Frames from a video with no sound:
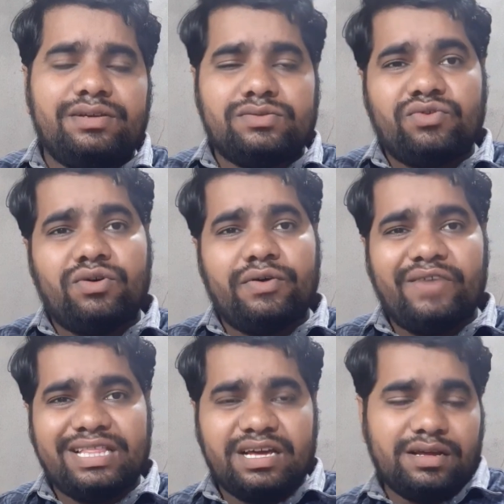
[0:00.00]
so
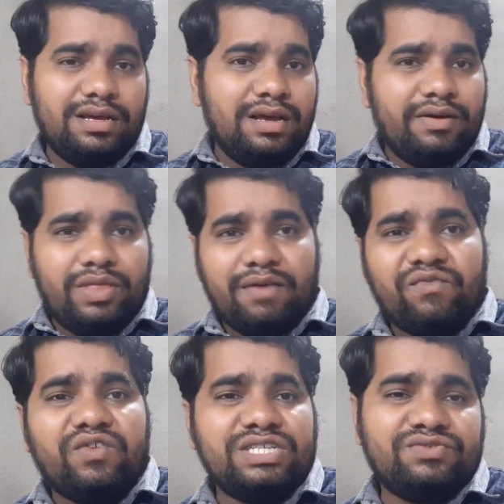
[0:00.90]
whether the
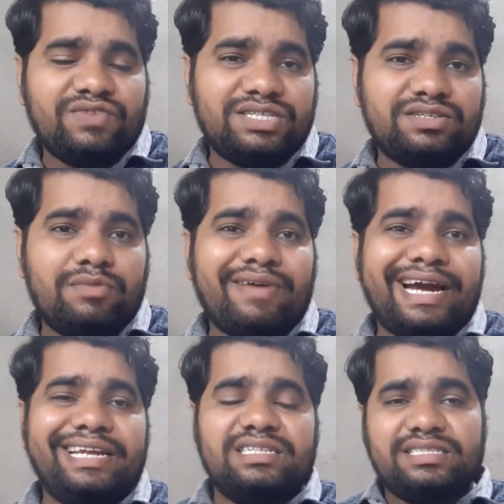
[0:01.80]
first version of
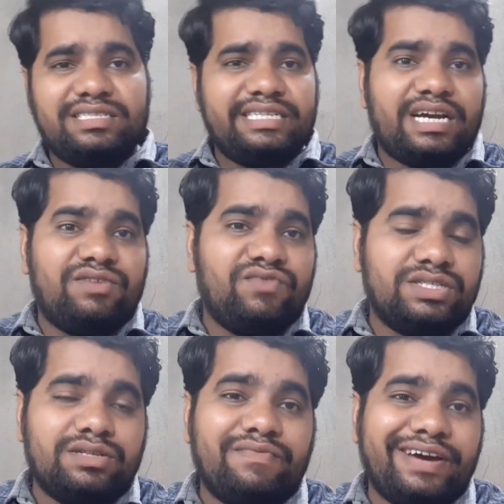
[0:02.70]
audience or second
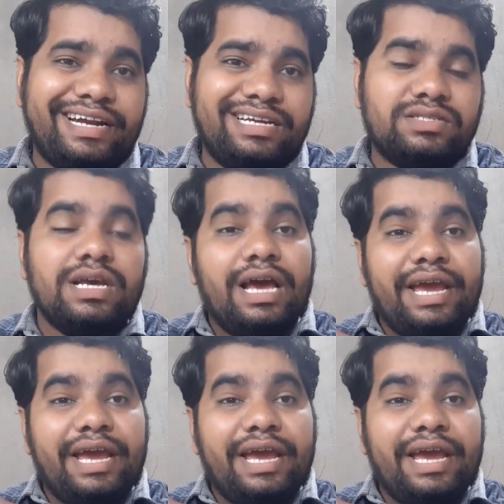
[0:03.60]
version of audience,